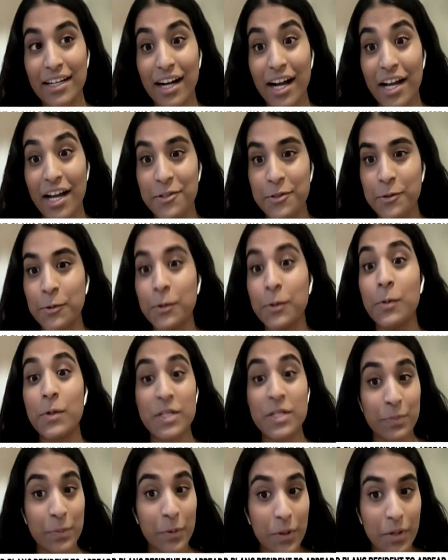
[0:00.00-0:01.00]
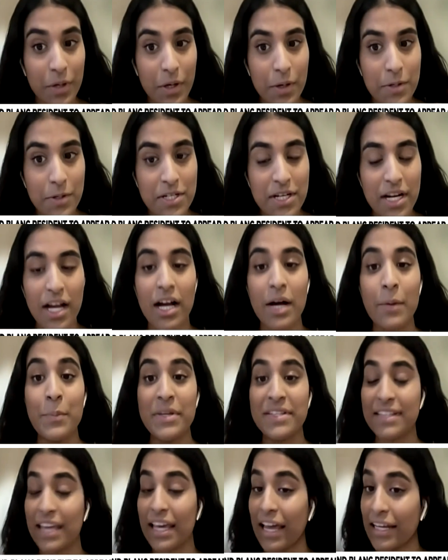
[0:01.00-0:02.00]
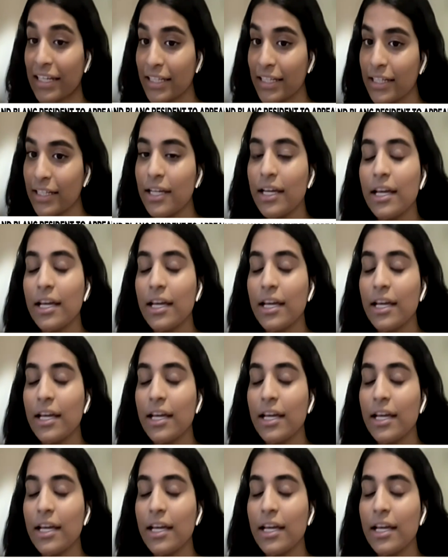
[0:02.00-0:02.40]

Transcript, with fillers: high school quiz bowl coach, uh, Miss Kenny.